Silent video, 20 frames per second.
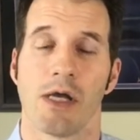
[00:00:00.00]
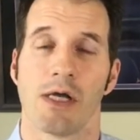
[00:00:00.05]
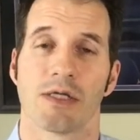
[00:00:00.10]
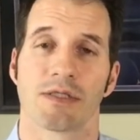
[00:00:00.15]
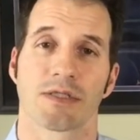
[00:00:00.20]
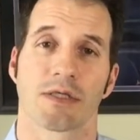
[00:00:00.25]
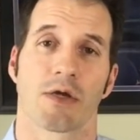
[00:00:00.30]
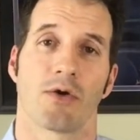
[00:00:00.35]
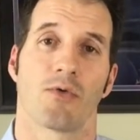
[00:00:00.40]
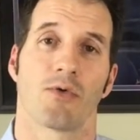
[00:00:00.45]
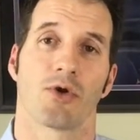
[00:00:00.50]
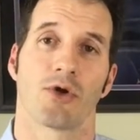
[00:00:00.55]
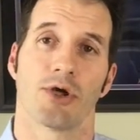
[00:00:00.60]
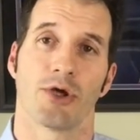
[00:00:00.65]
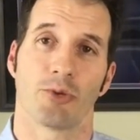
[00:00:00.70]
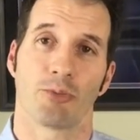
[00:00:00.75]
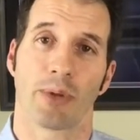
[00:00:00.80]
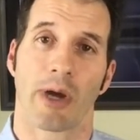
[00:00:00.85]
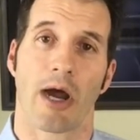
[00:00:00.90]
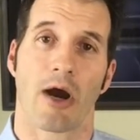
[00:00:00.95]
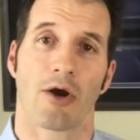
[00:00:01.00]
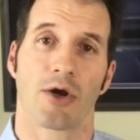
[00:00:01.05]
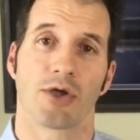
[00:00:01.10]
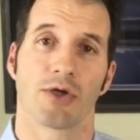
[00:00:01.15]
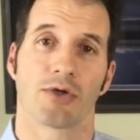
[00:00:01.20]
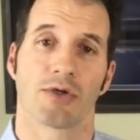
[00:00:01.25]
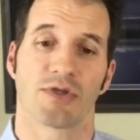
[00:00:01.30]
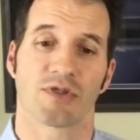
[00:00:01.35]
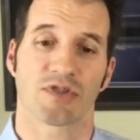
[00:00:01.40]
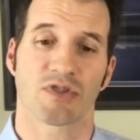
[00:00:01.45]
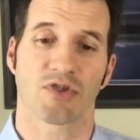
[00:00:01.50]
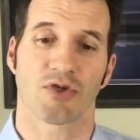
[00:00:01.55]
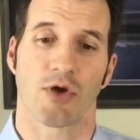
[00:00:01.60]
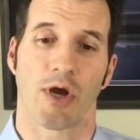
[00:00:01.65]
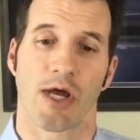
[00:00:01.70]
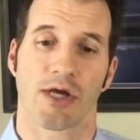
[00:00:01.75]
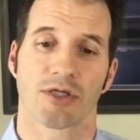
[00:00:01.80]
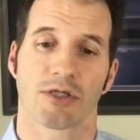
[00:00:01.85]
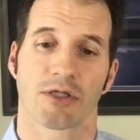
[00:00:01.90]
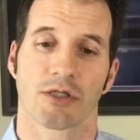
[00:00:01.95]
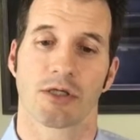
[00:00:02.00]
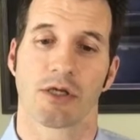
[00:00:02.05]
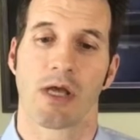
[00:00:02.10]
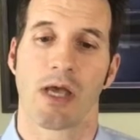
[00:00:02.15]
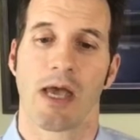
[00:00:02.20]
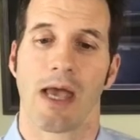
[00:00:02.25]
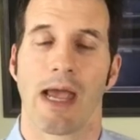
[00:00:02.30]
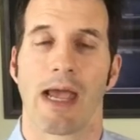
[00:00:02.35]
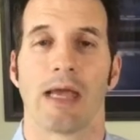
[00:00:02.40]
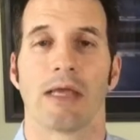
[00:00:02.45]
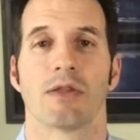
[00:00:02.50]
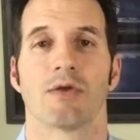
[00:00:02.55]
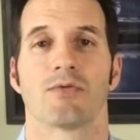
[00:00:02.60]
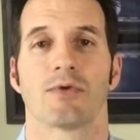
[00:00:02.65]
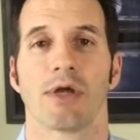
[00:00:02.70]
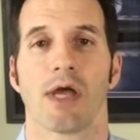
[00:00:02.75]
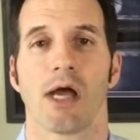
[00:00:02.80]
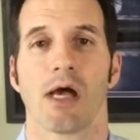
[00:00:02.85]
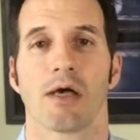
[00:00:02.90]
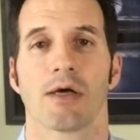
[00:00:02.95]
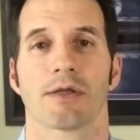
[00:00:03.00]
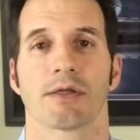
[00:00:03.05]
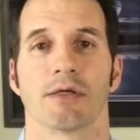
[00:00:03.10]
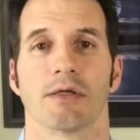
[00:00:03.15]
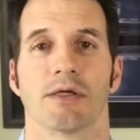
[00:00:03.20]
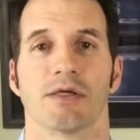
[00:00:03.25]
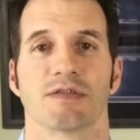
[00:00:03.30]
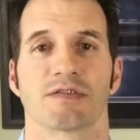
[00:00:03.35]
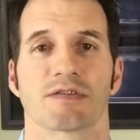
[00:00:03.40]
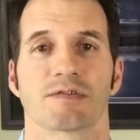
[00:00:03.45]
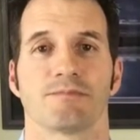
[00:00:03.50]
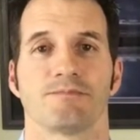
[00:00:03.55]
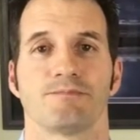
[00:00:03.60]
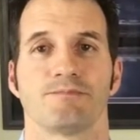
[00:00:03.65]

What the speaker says: It's going to really empower you in this direction. And the reality is,